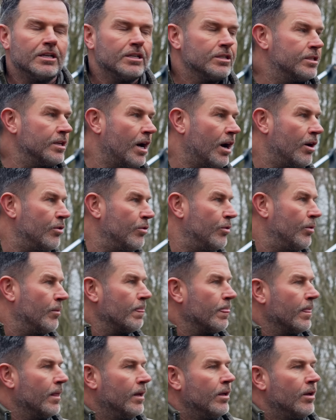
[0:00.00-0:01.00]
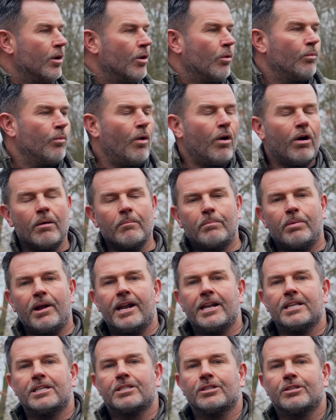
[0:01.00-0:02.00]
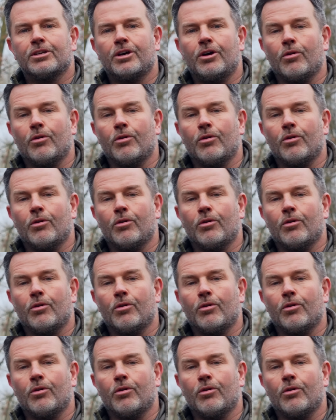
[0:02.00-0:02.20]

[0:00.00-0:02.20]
So what I'm planning to do,